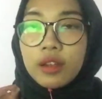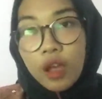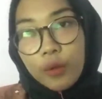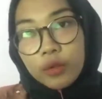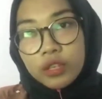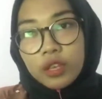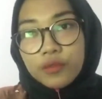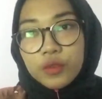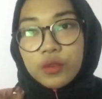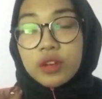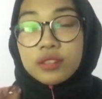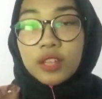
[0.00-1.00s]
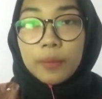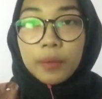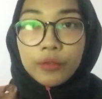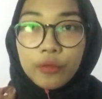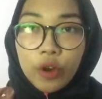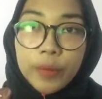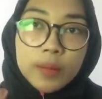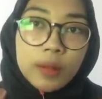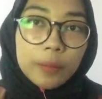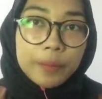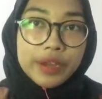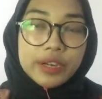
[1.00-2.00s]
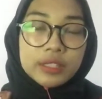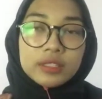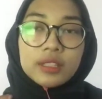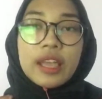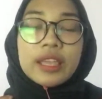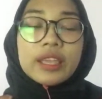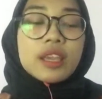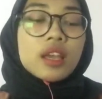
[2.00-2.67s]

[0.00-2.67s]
I will give you an example for minimal pairs like